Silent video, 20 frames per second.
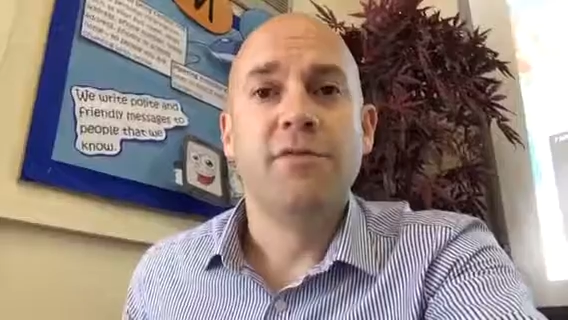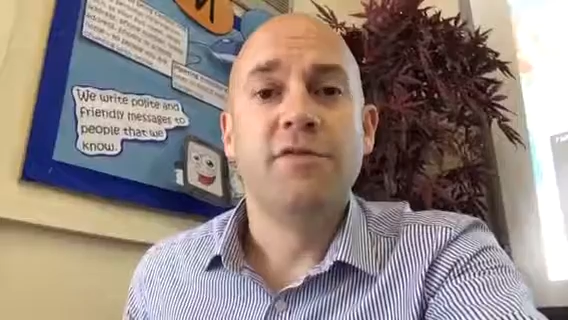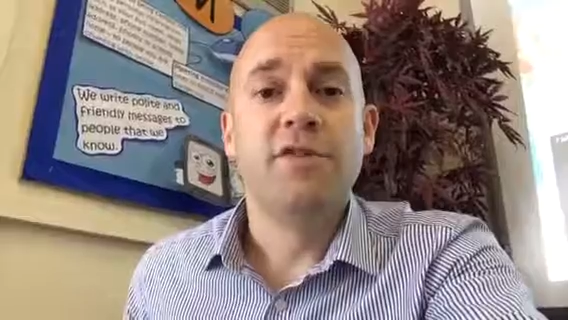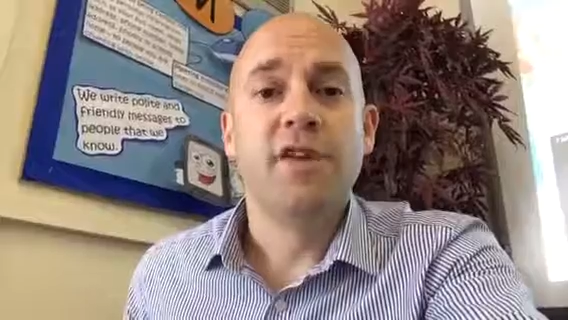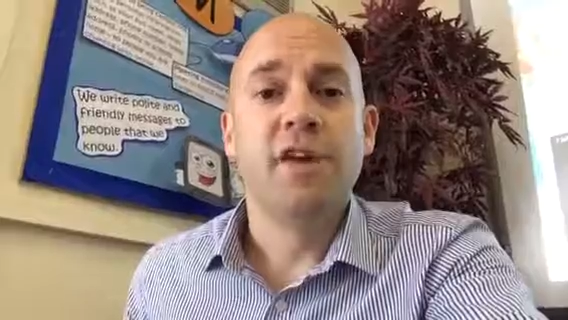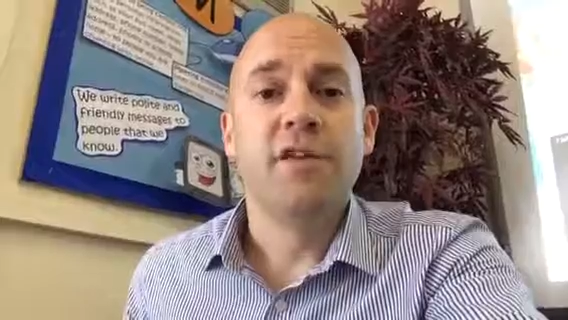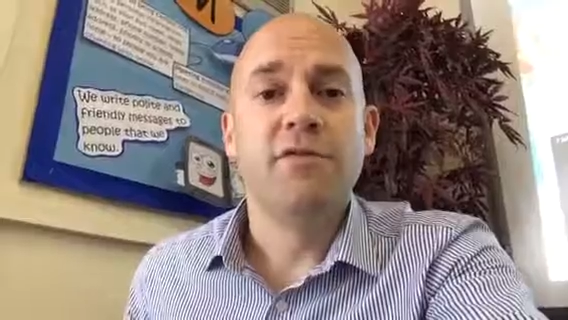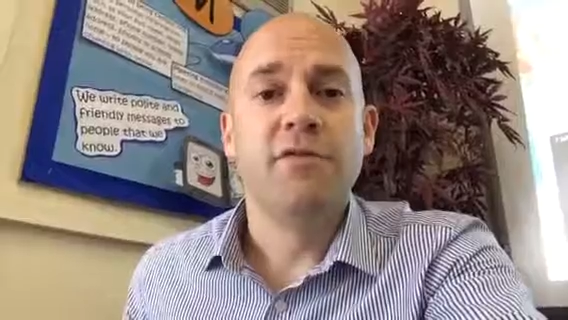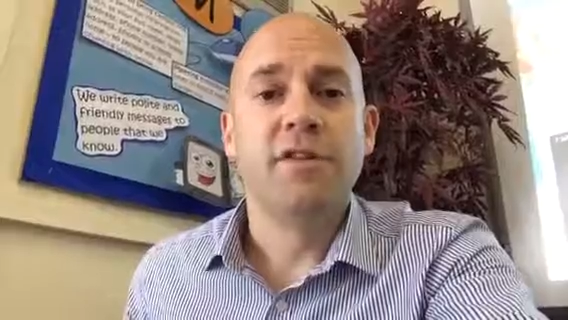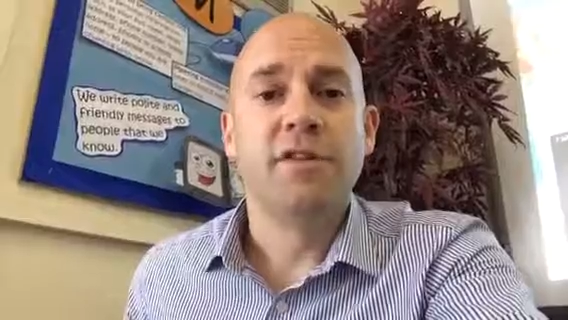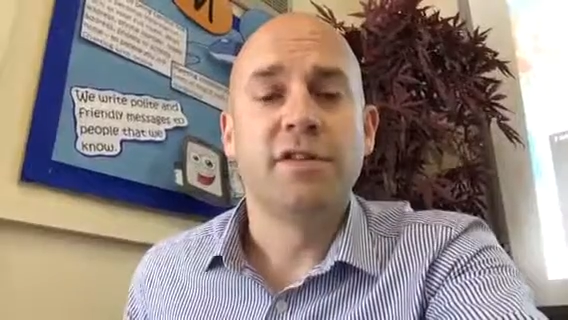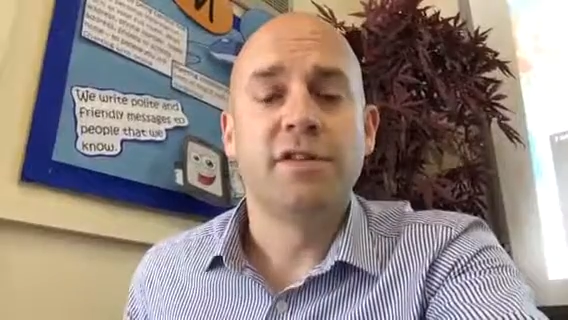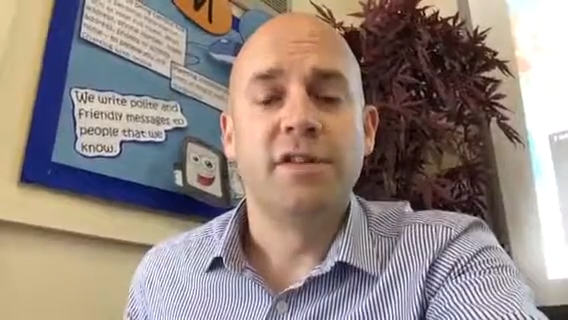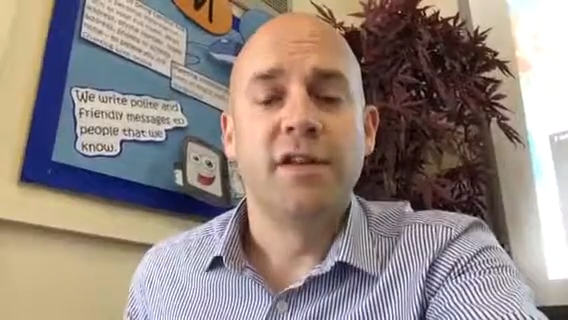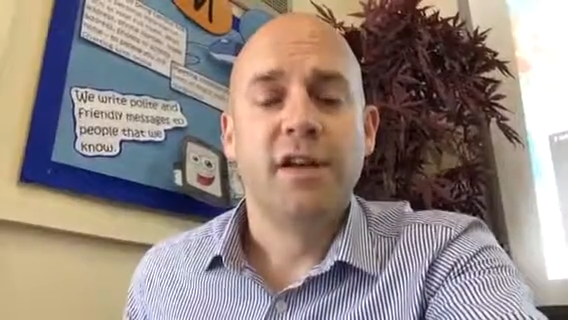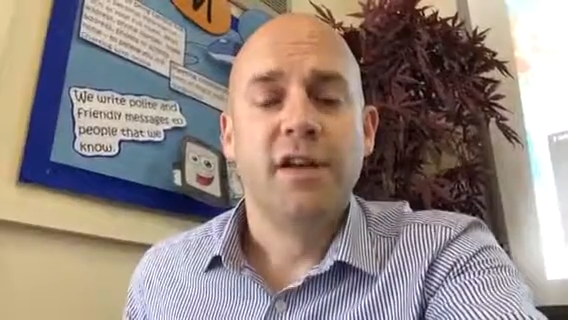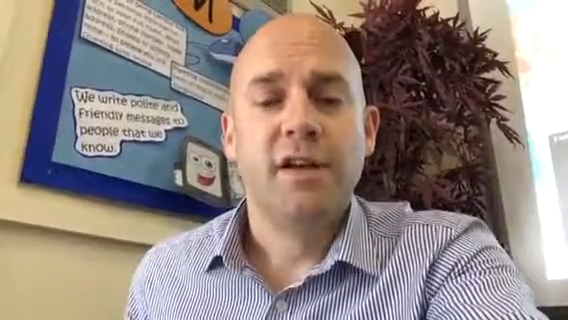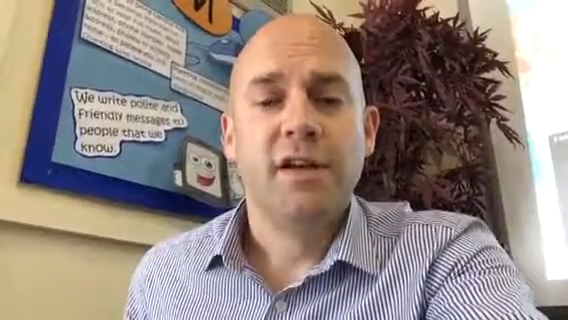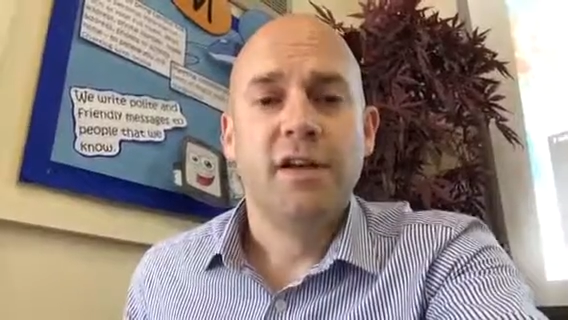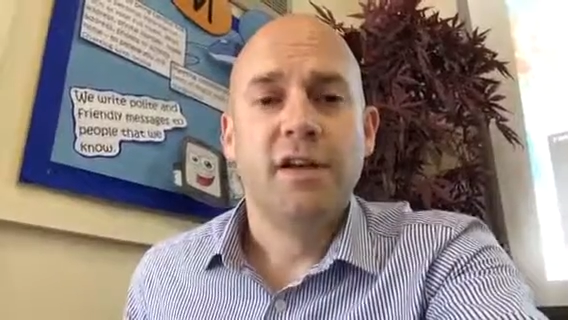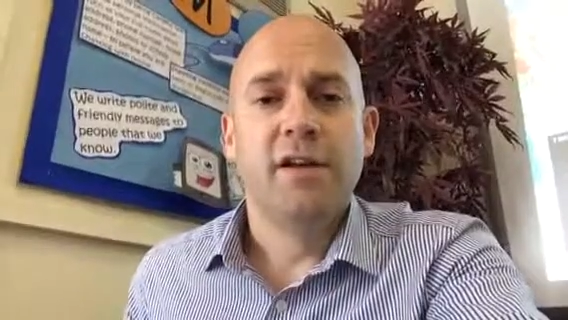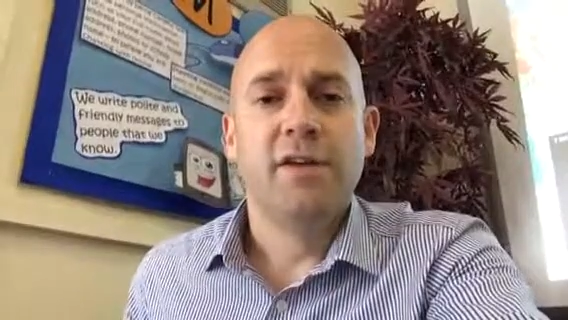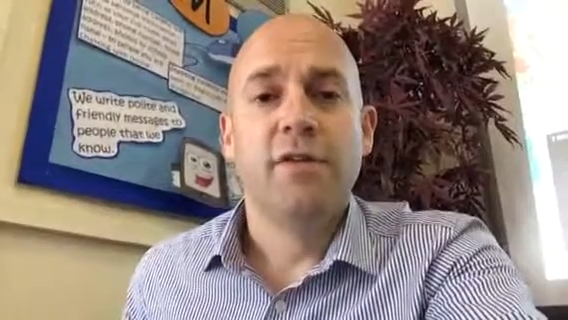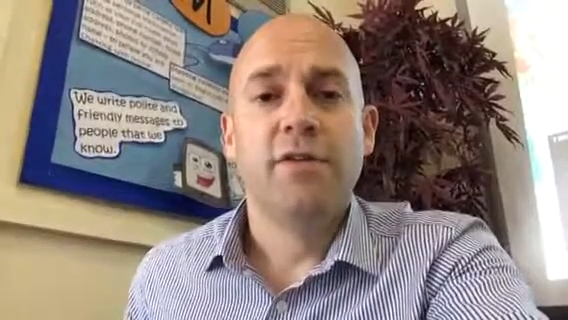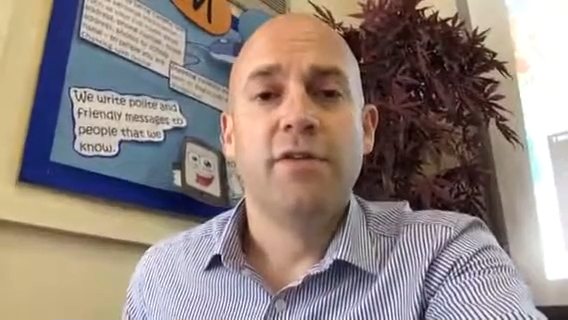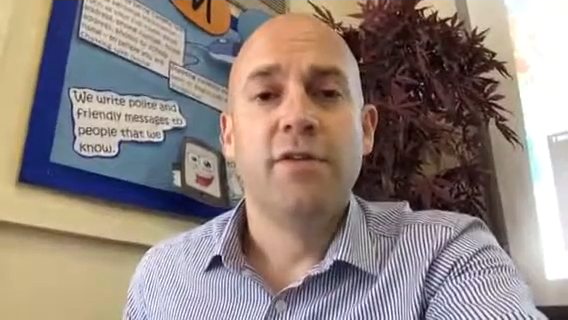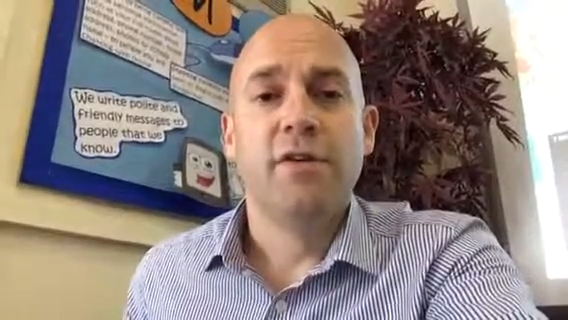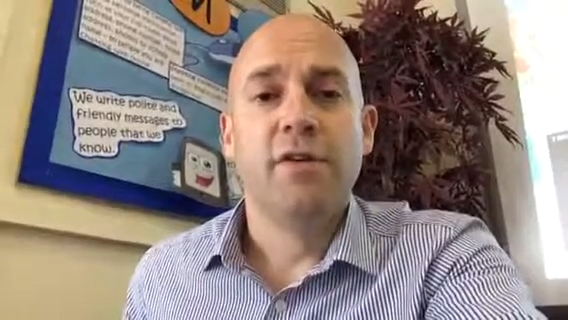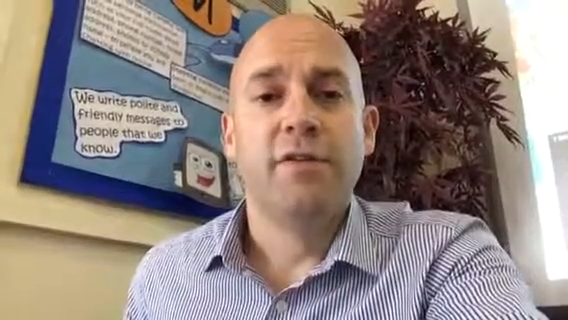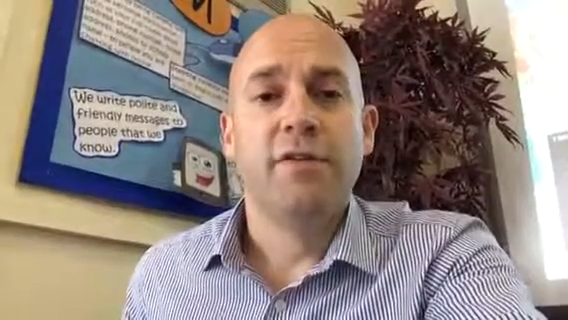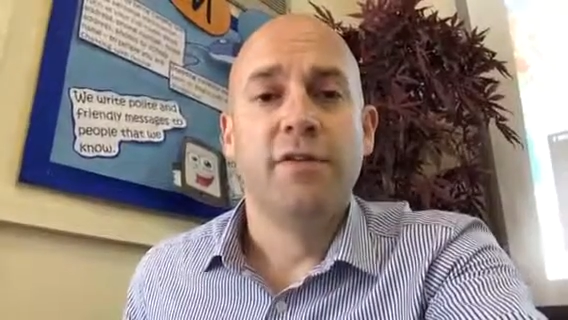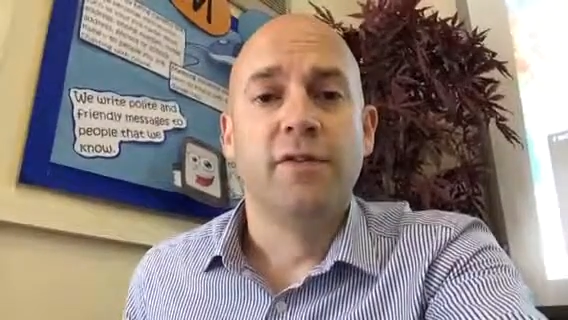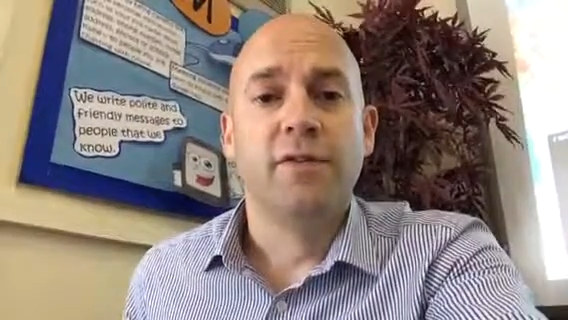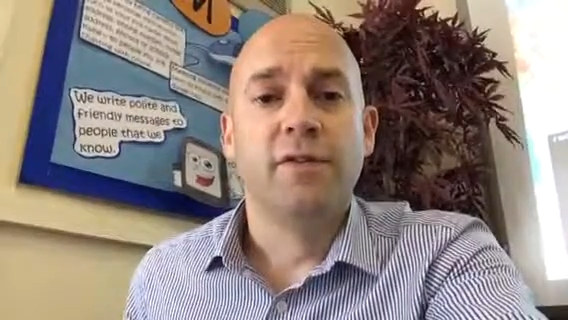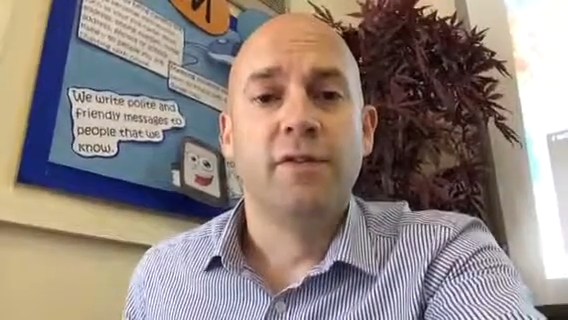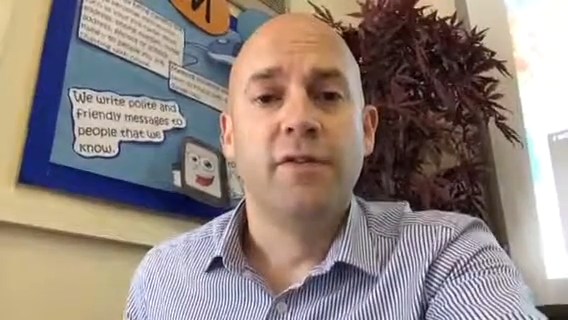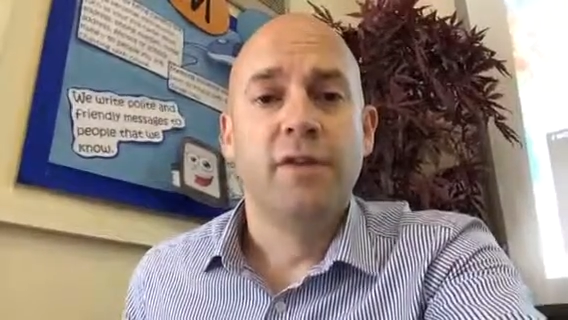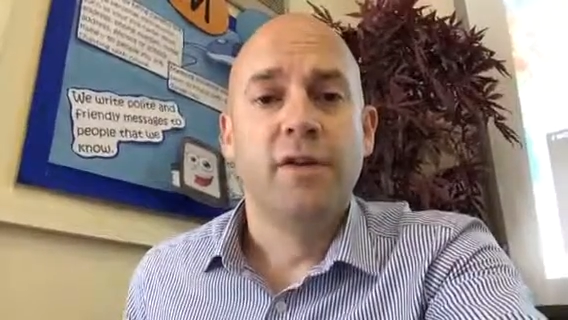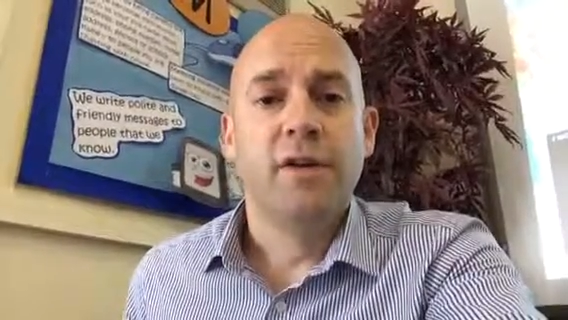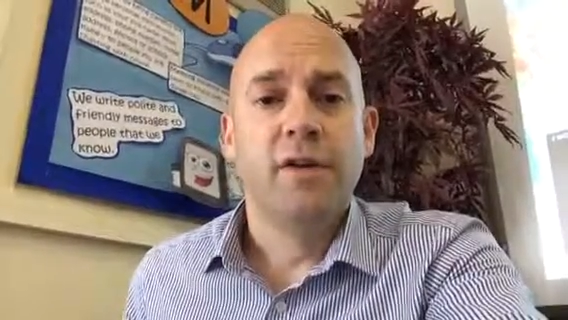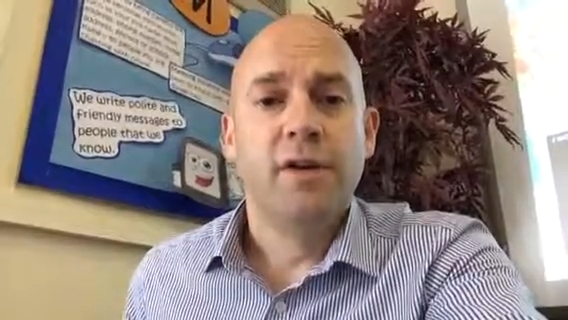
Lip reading: generous and thoughtful